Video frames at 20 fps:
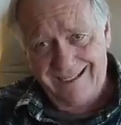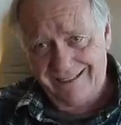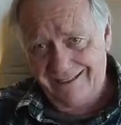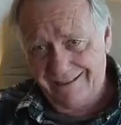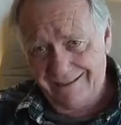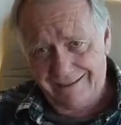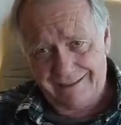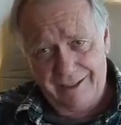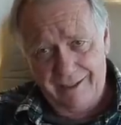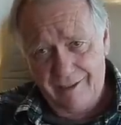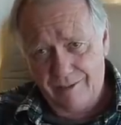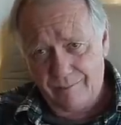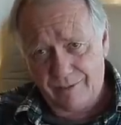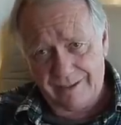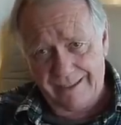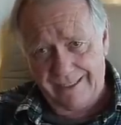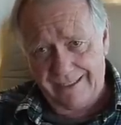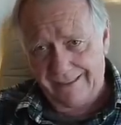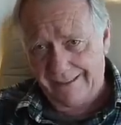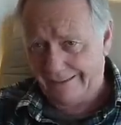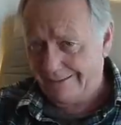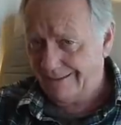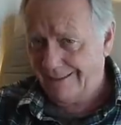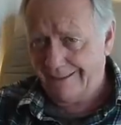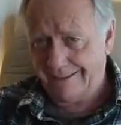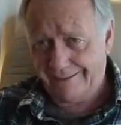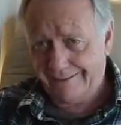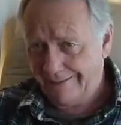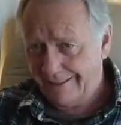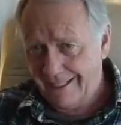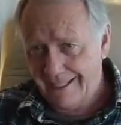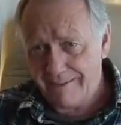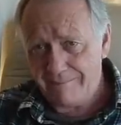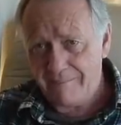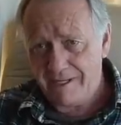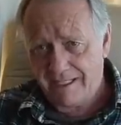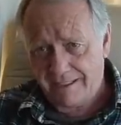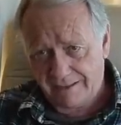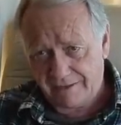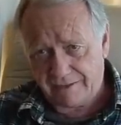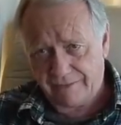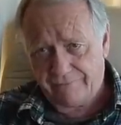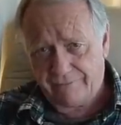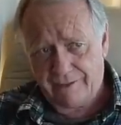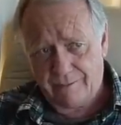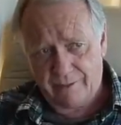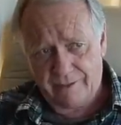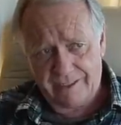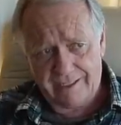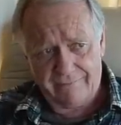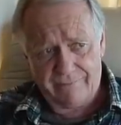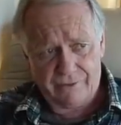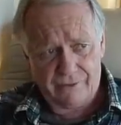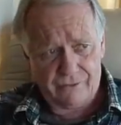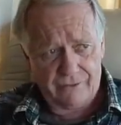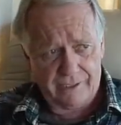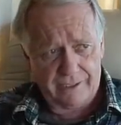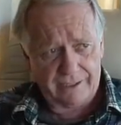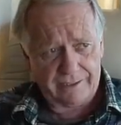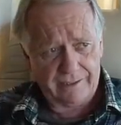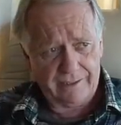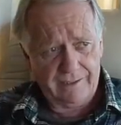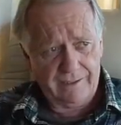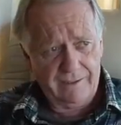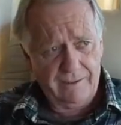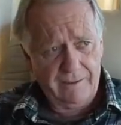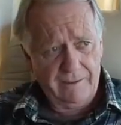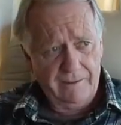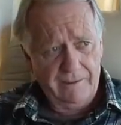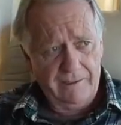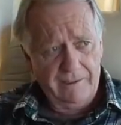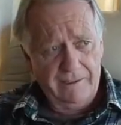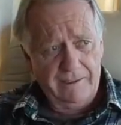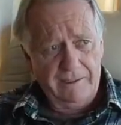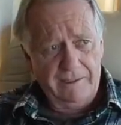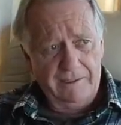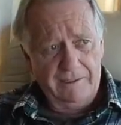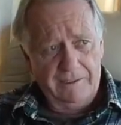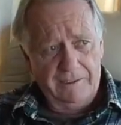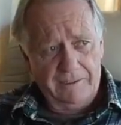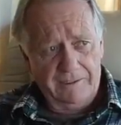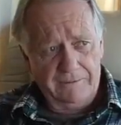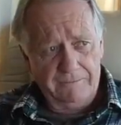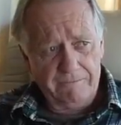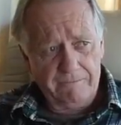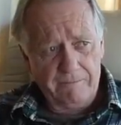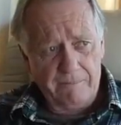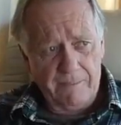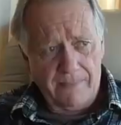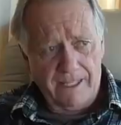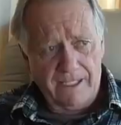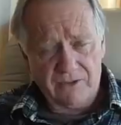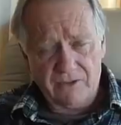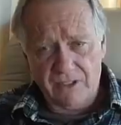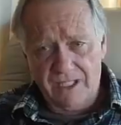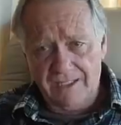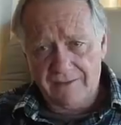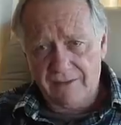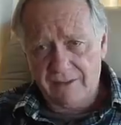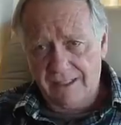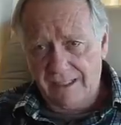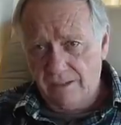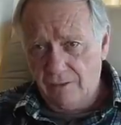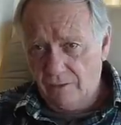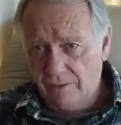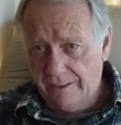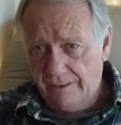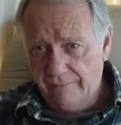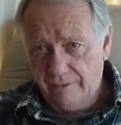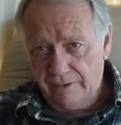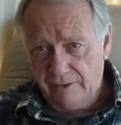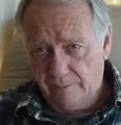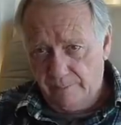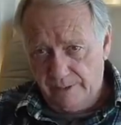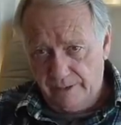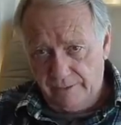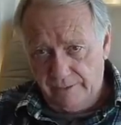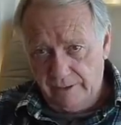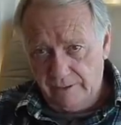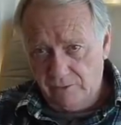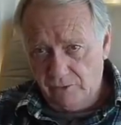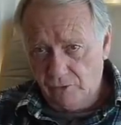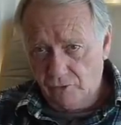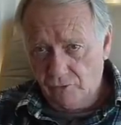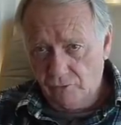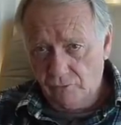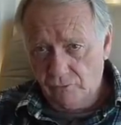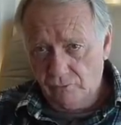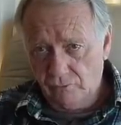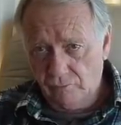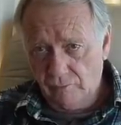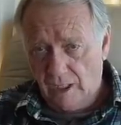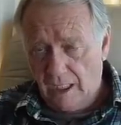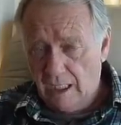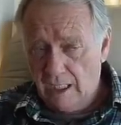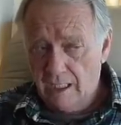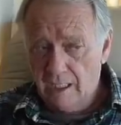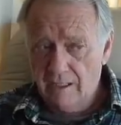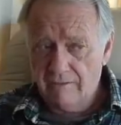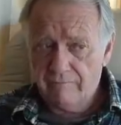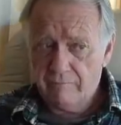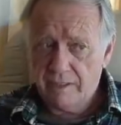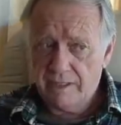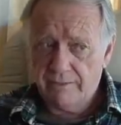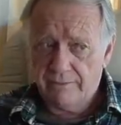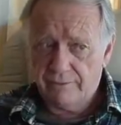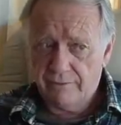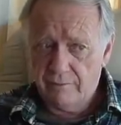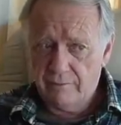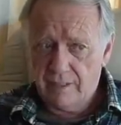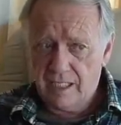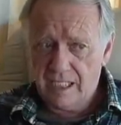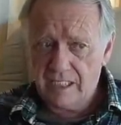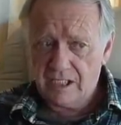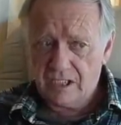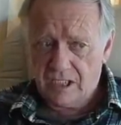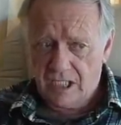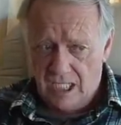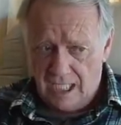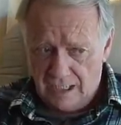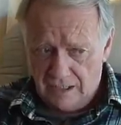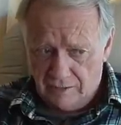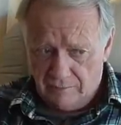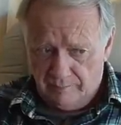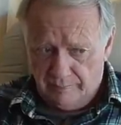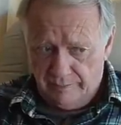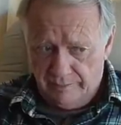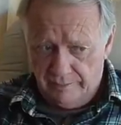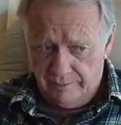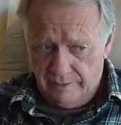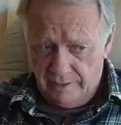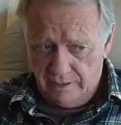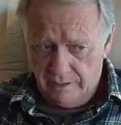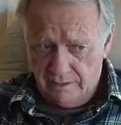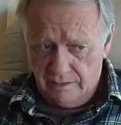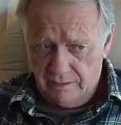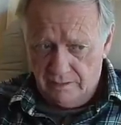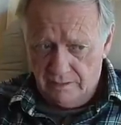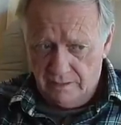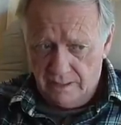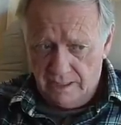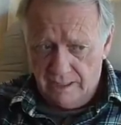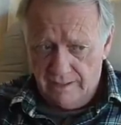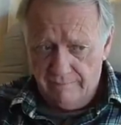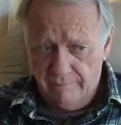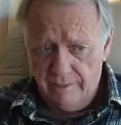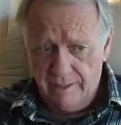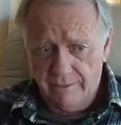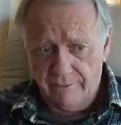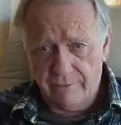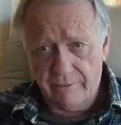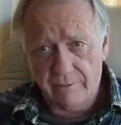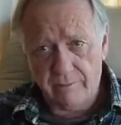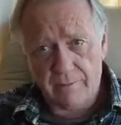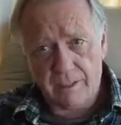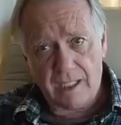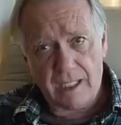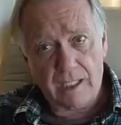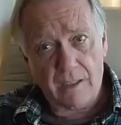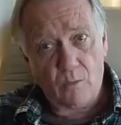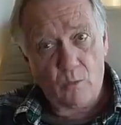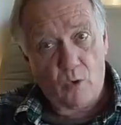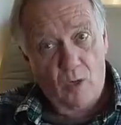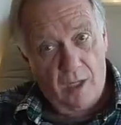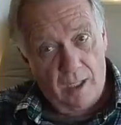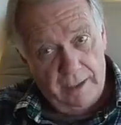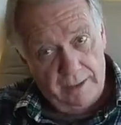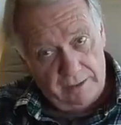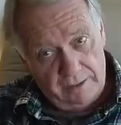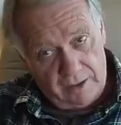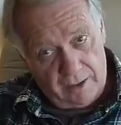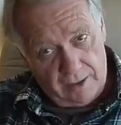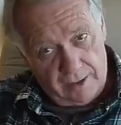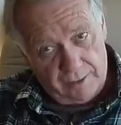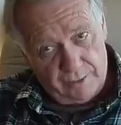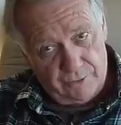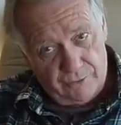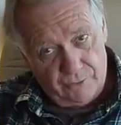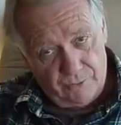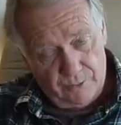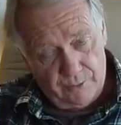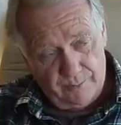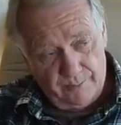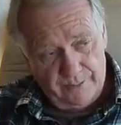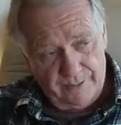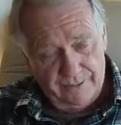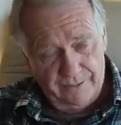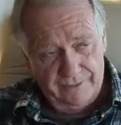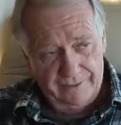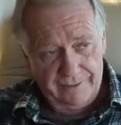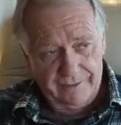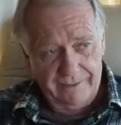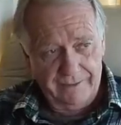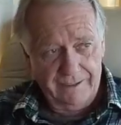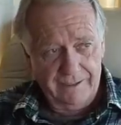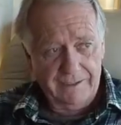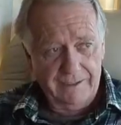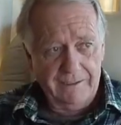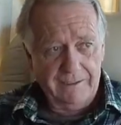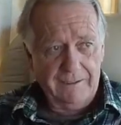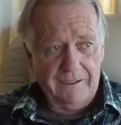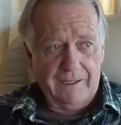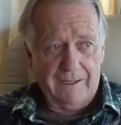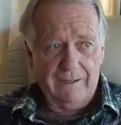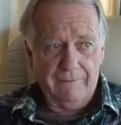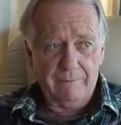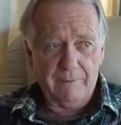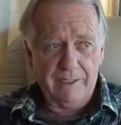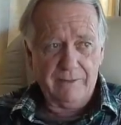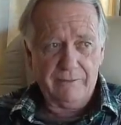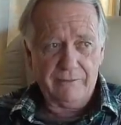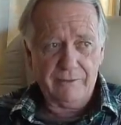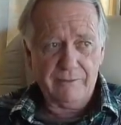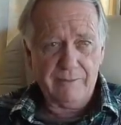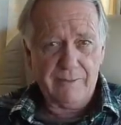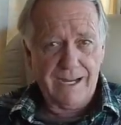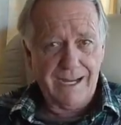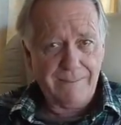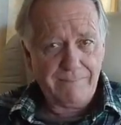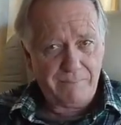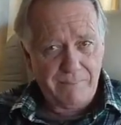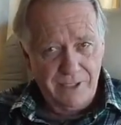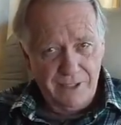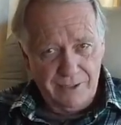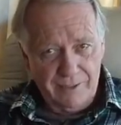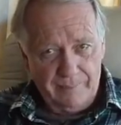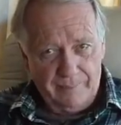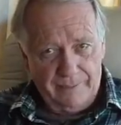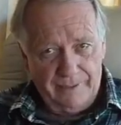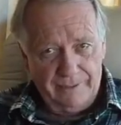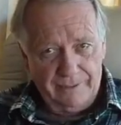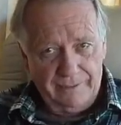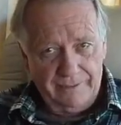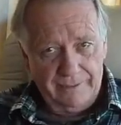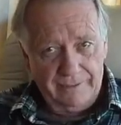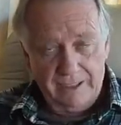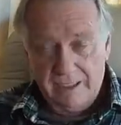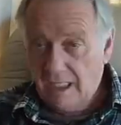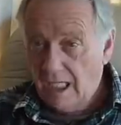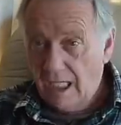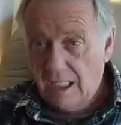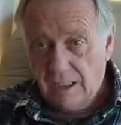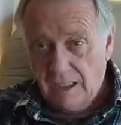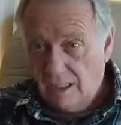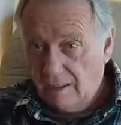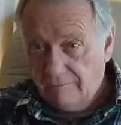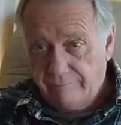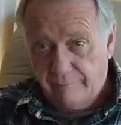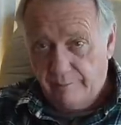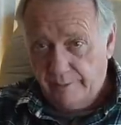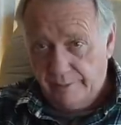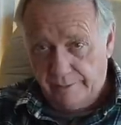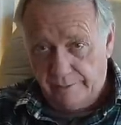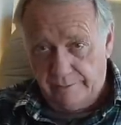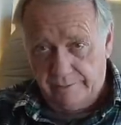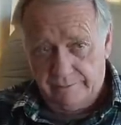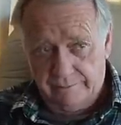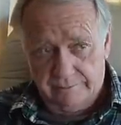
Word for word: I get a terrible headache like in ten minutes if I would have a drink. Um, it's not that I don't have experience. I've been through my Scotch period, and I've been through my wine connoisseur period. I've been through my beer period, and I love beer.